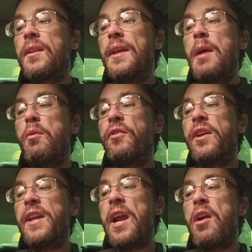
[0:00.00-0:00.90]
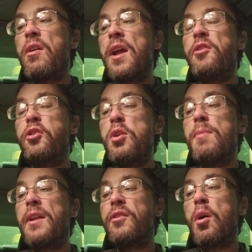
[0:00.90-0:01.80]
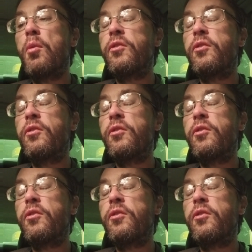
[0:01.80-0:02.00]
it was a year and 2 months old.